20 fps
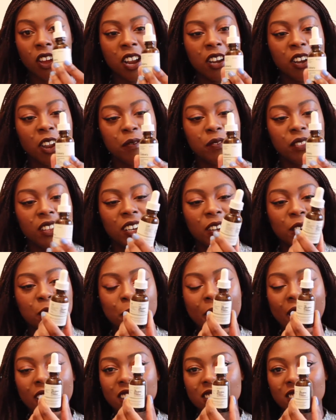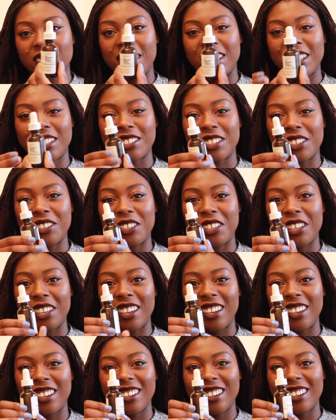I love the little packaging, it's so
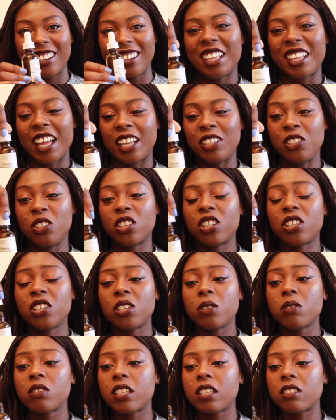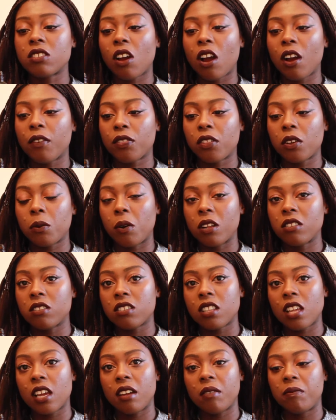cute. And you can use these after,
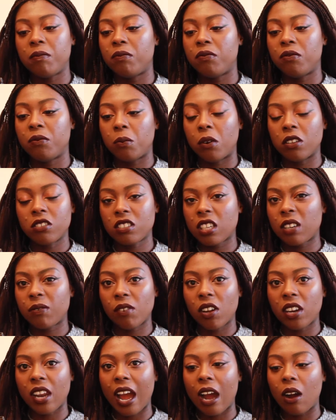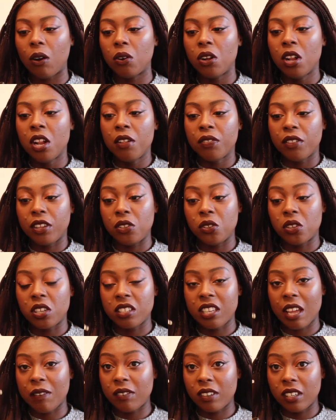once they've run out, then you
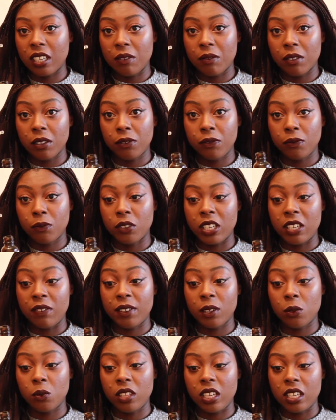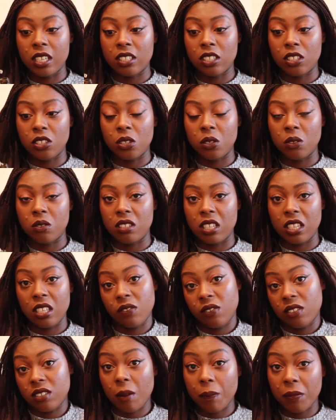can definitely refill these and use these
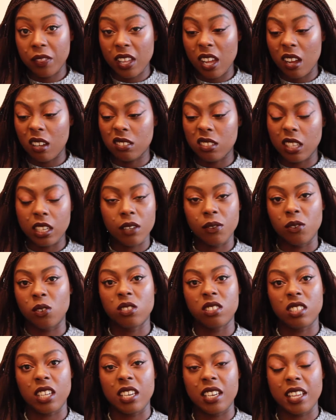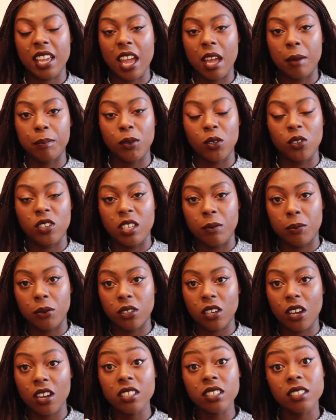for something else, any of your skincare and beauty
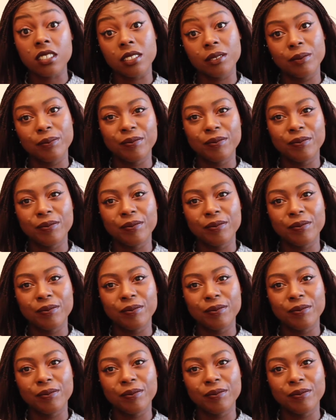products.